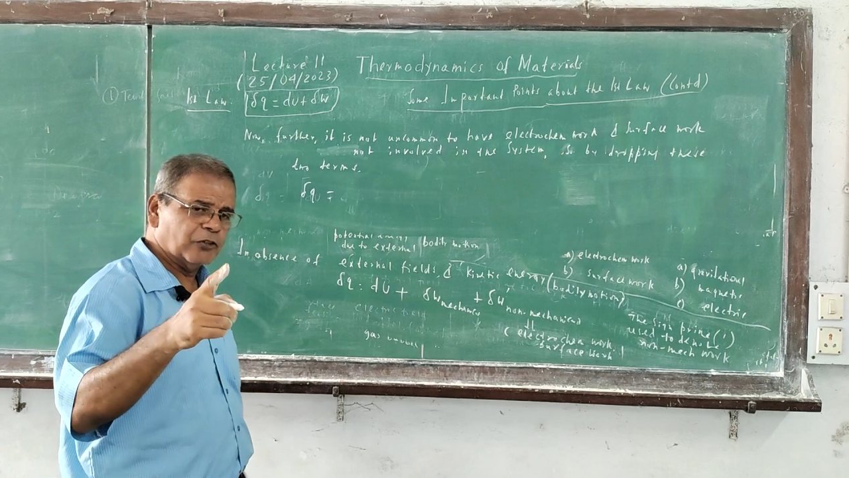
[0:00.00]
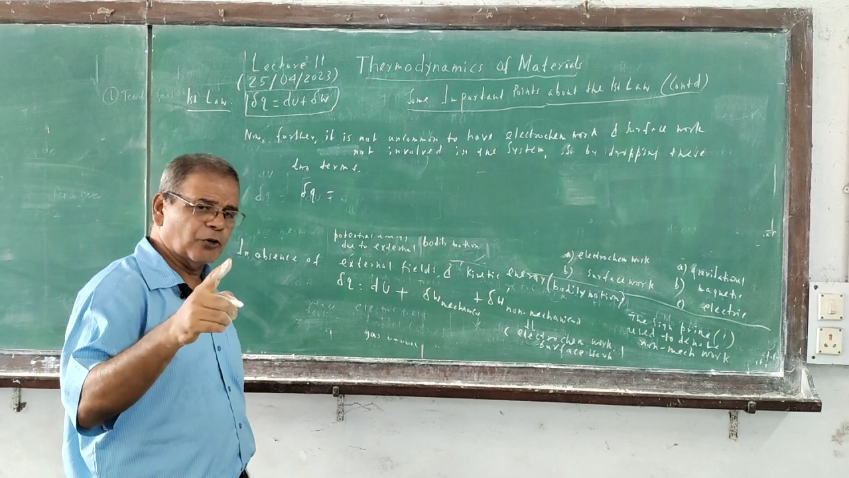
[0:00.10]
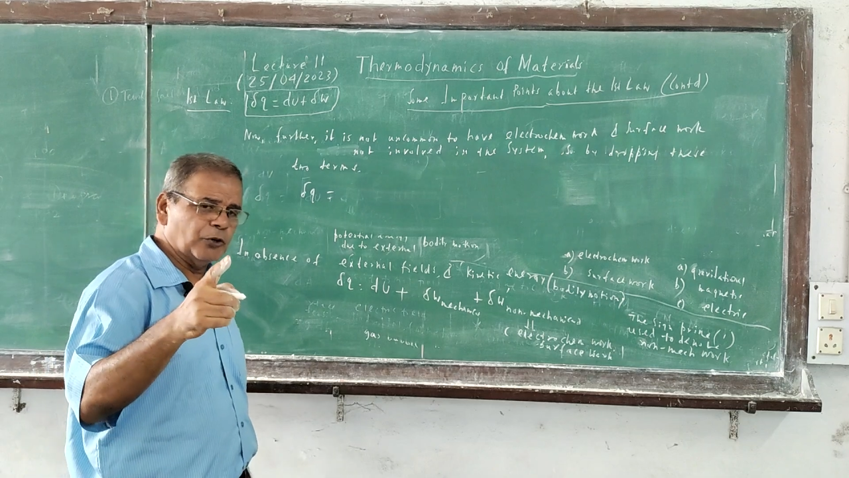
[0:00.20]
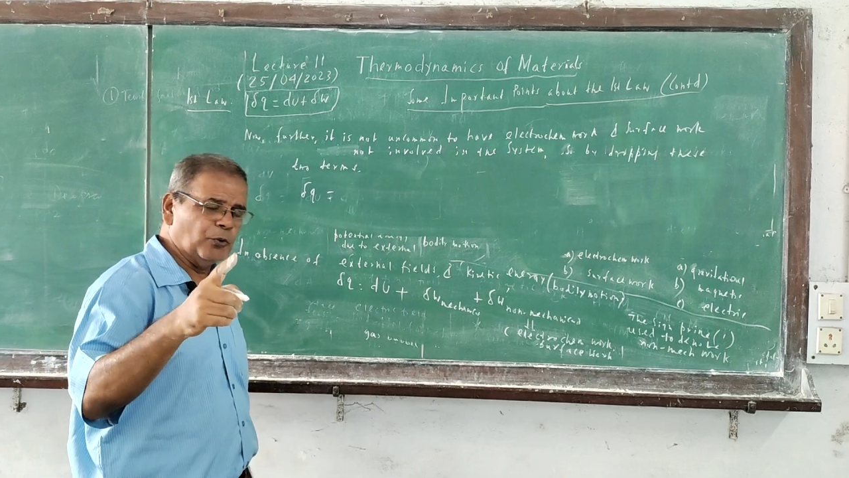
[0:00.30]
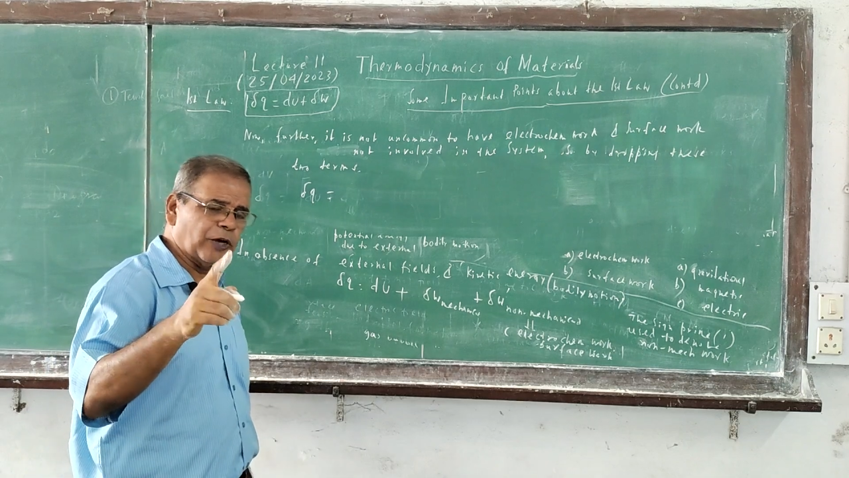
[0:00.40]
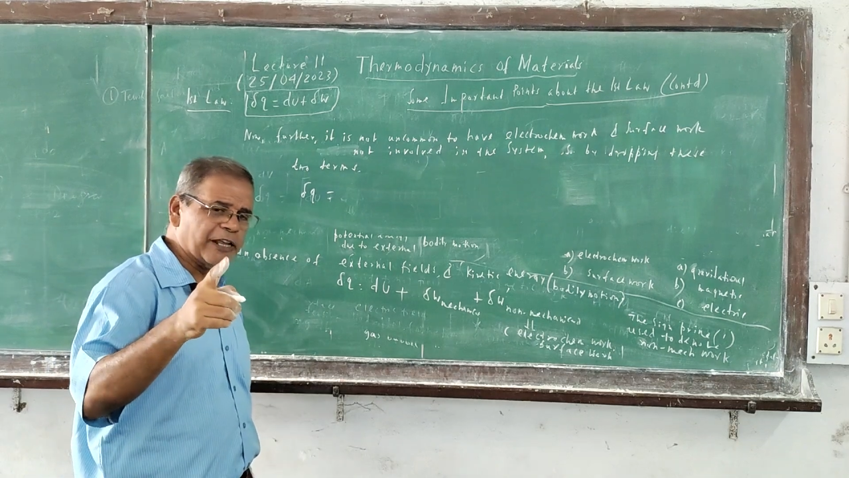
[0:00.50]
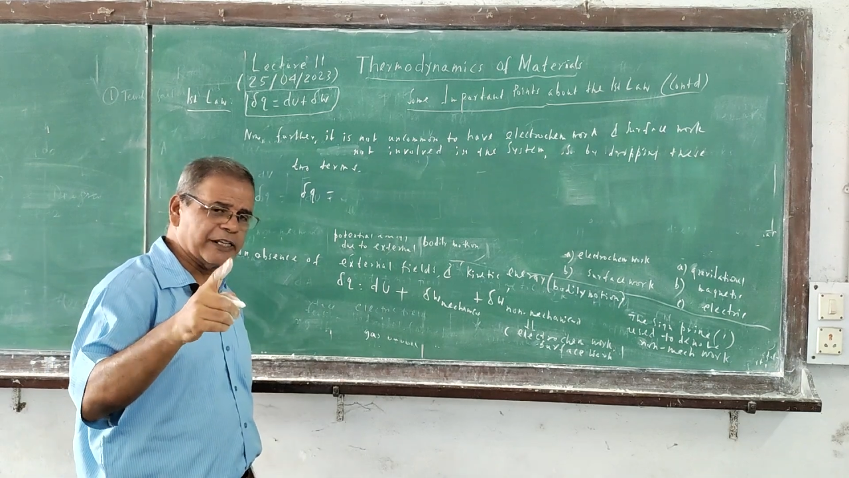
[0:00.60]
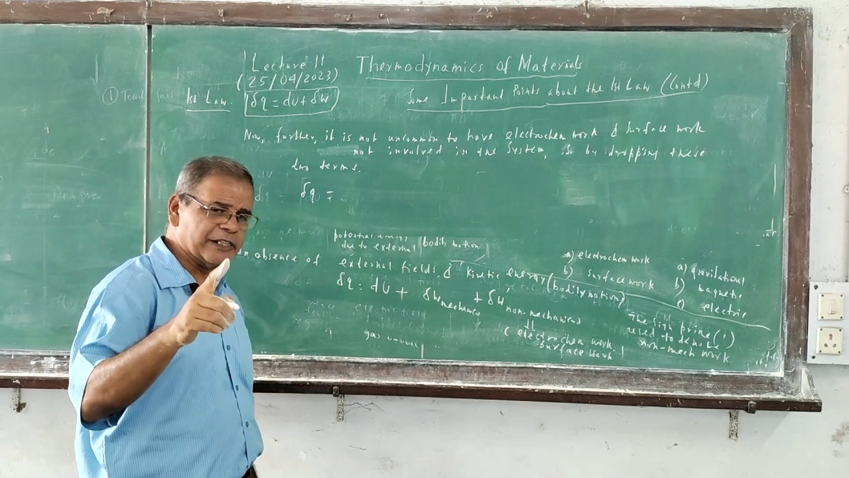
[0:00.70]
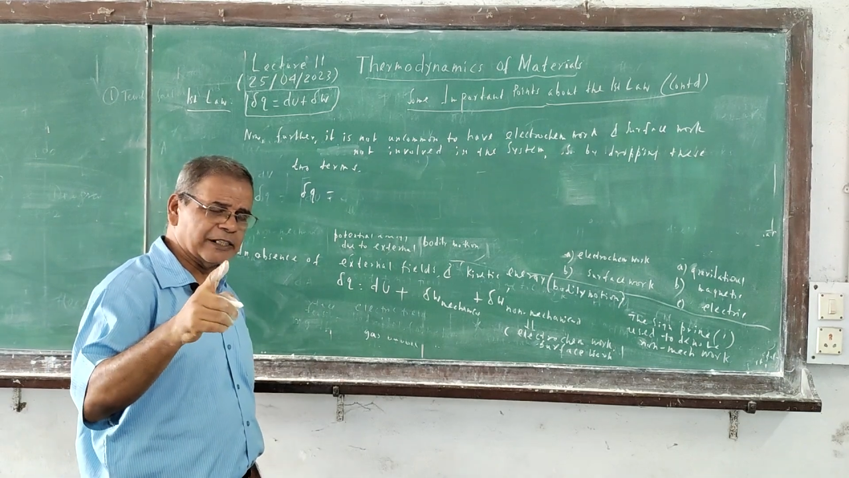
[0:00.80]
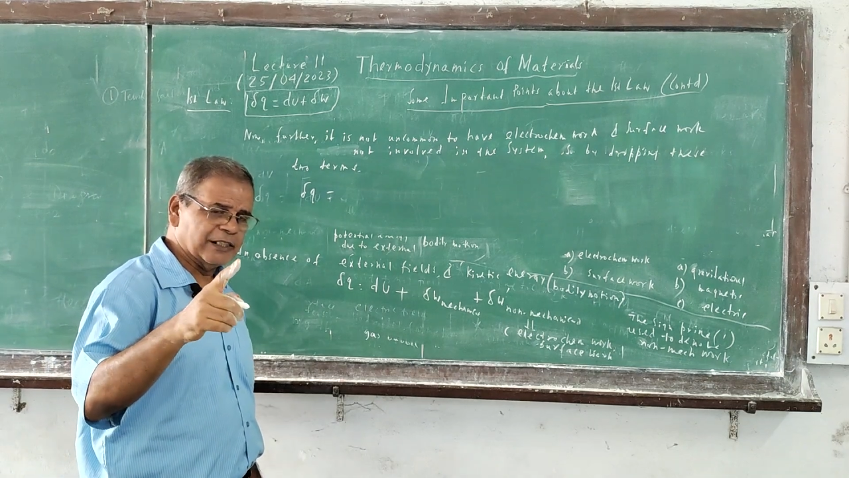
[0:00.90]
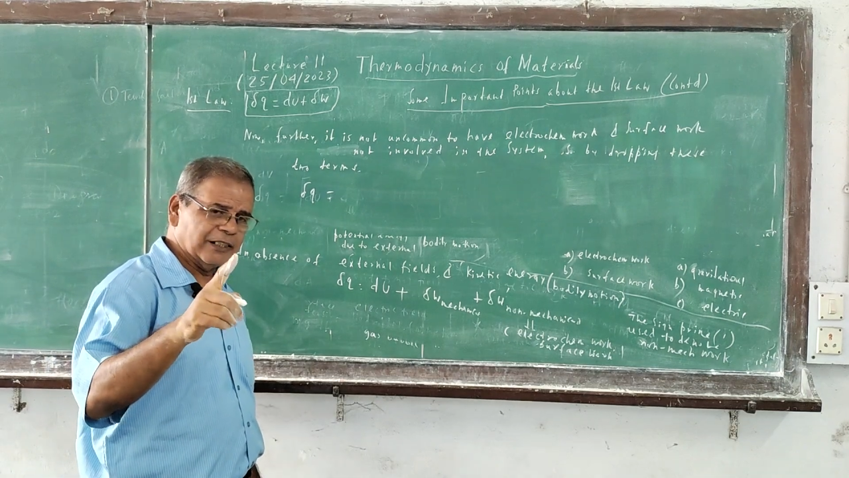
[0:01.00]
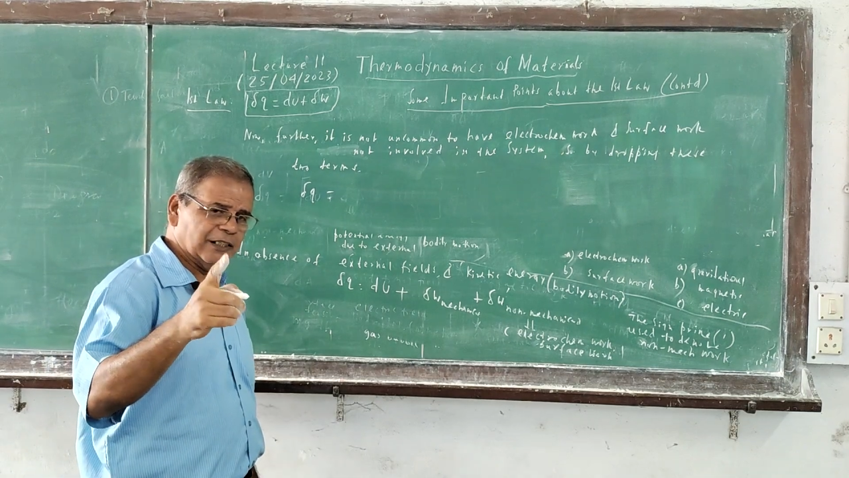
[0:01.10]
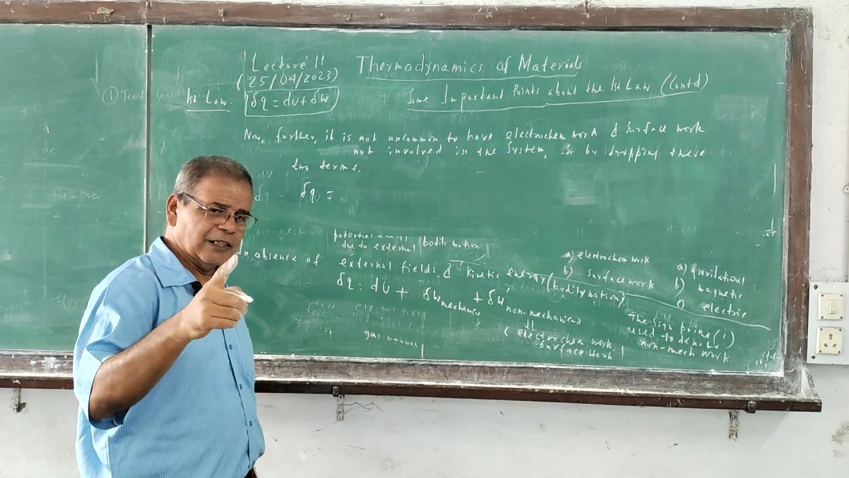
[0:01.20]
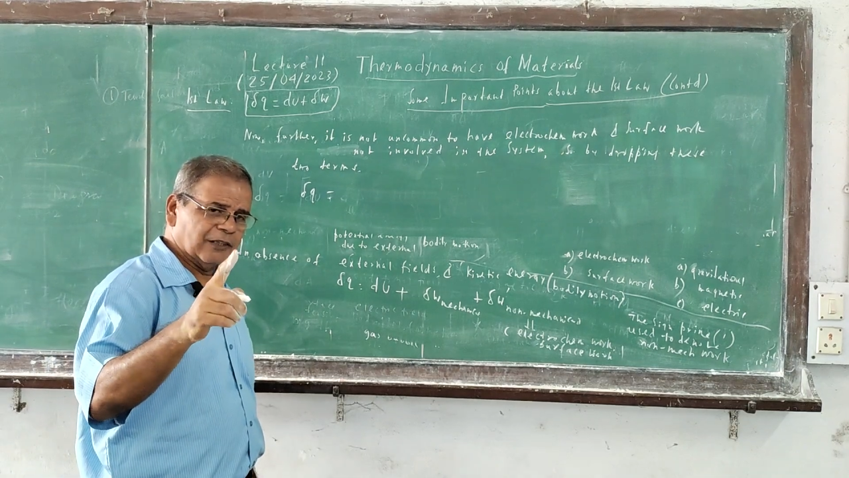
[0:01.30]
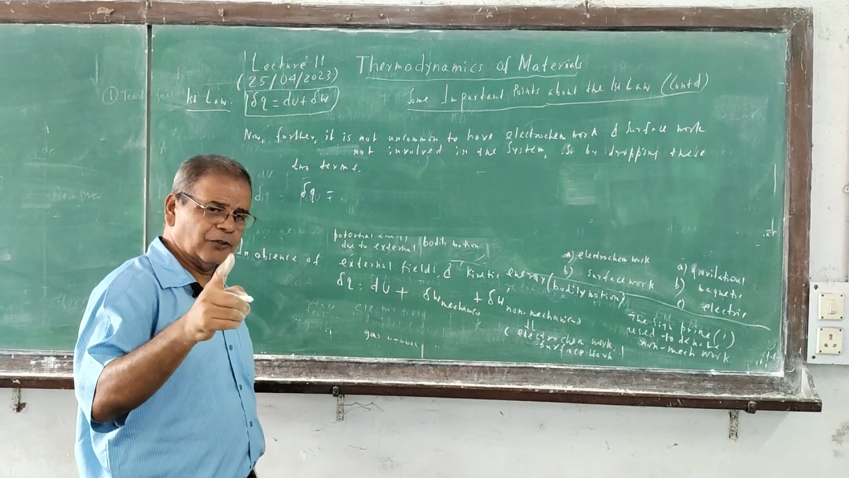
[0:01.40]
look.
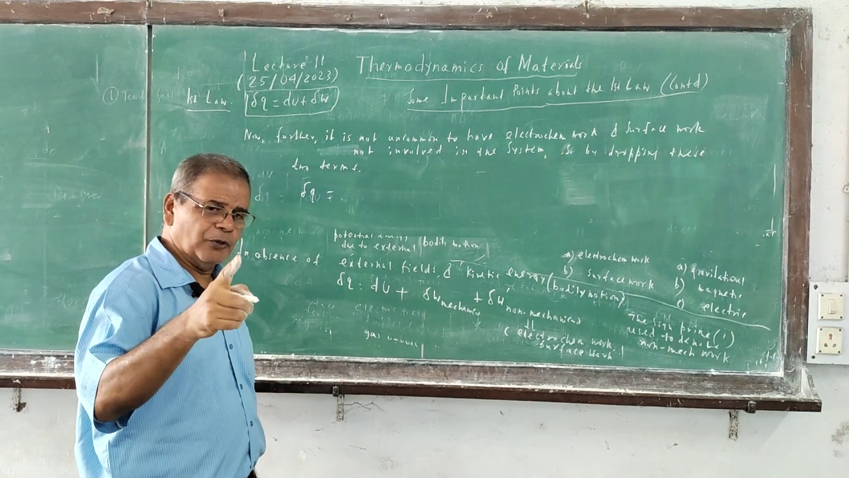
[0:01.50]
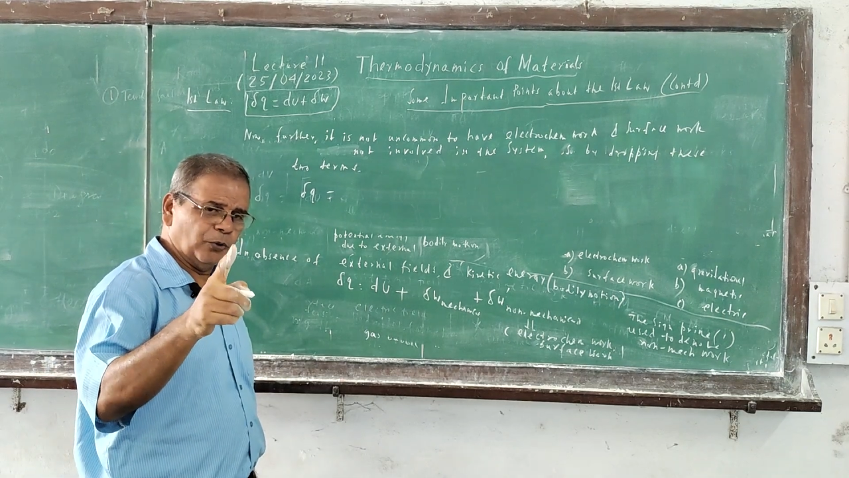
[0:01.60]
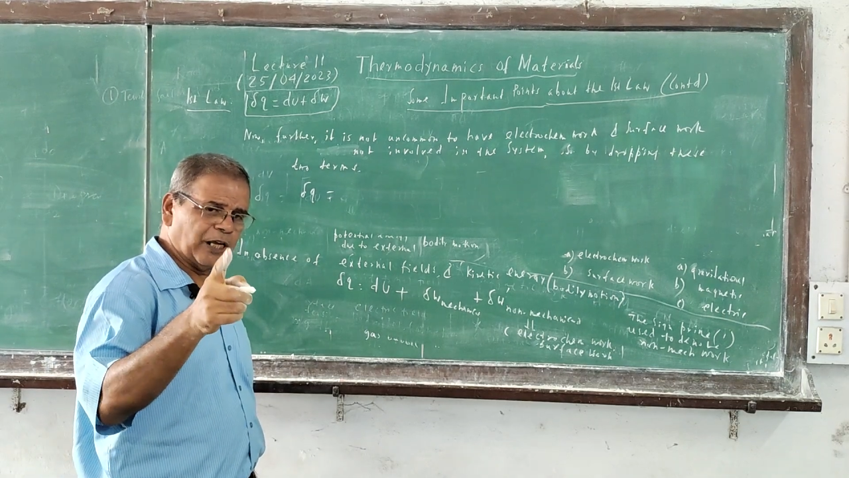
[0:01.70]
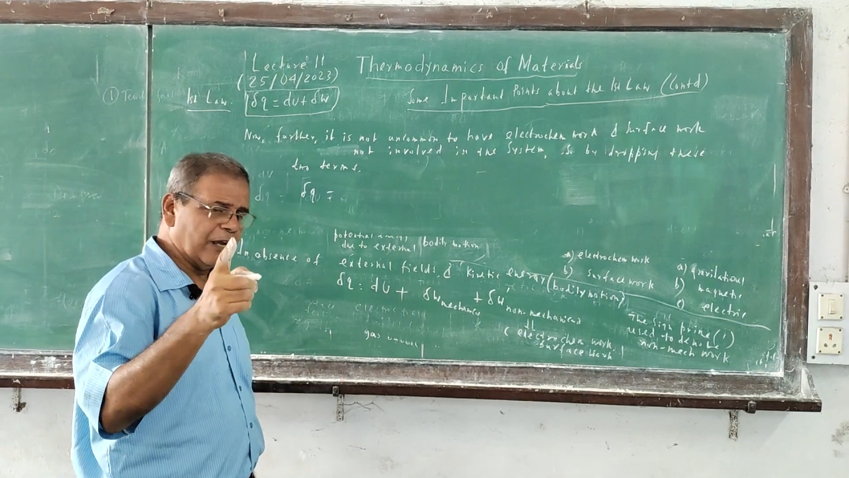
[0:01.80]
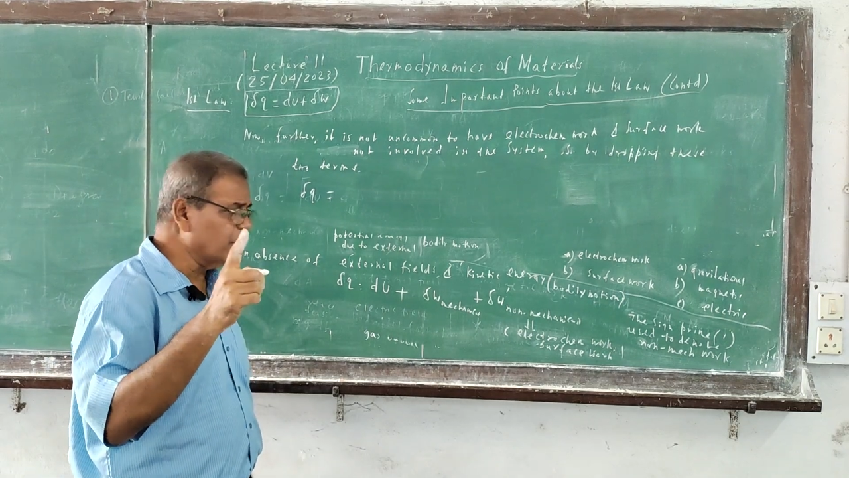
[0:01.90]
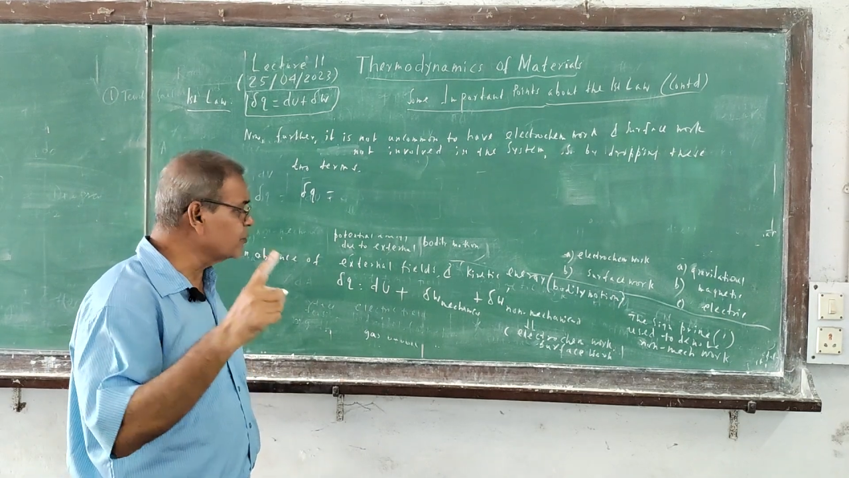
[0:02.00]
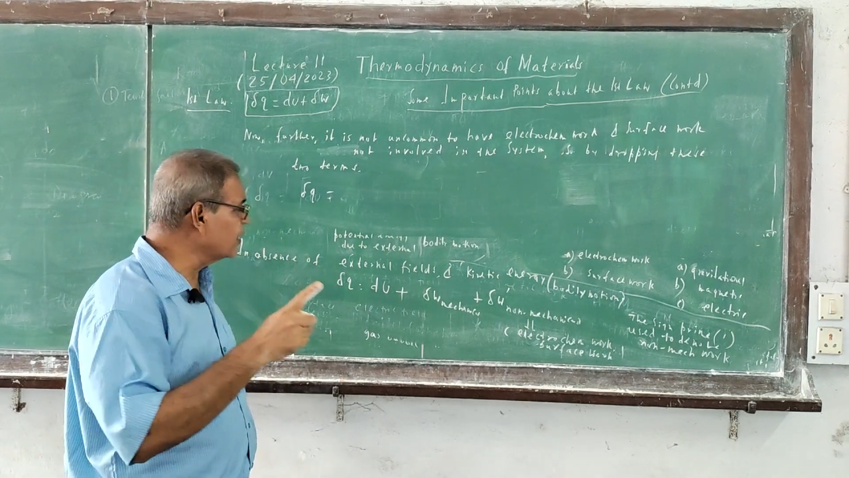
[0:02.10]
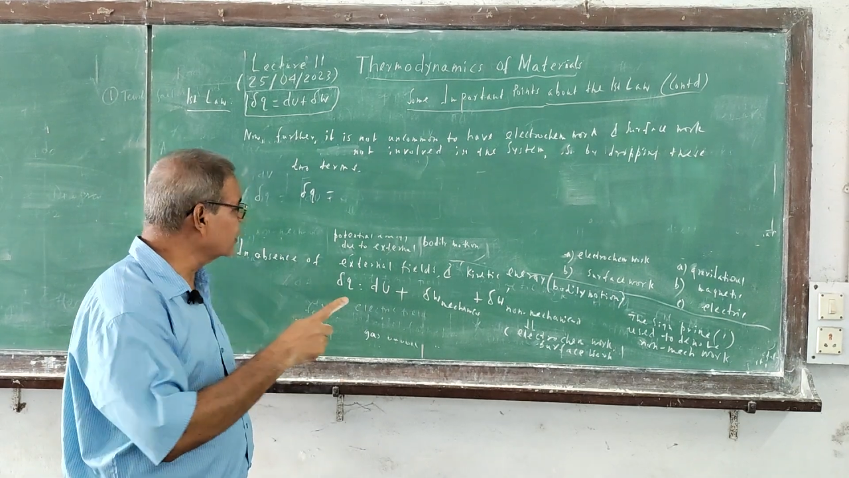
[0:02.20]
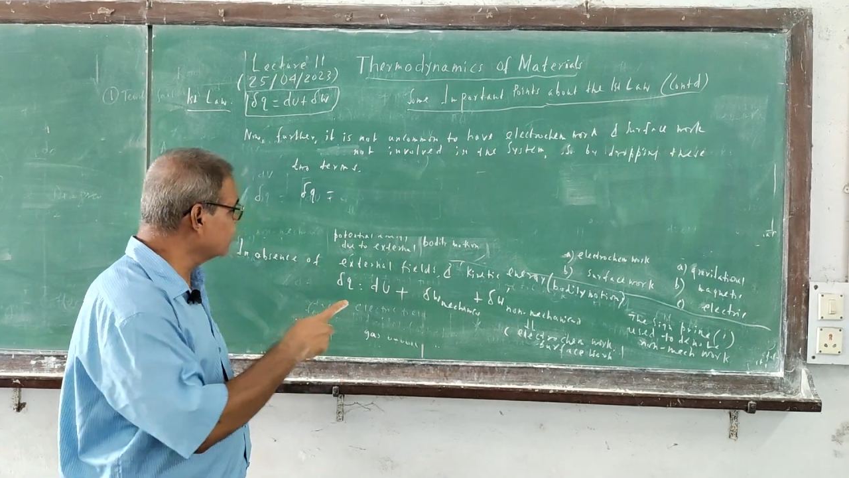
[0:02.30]
Don't look. I use.